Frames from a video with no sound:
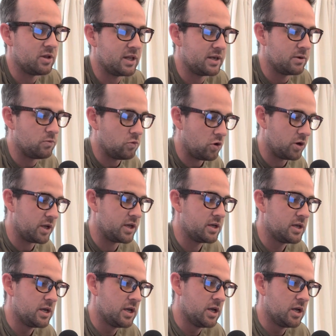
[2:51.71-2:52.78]
I didn't want it
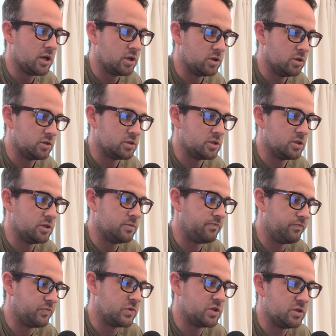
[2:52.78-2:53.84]
closer
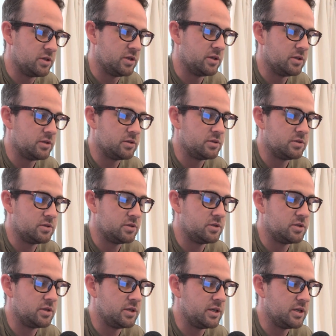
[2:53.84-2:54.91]
to the
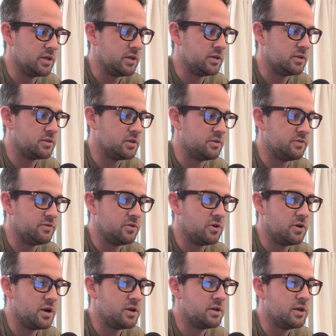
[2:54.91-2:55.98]

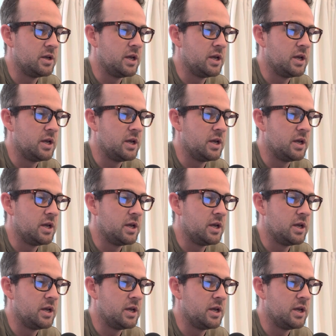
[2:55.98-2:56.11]
forend.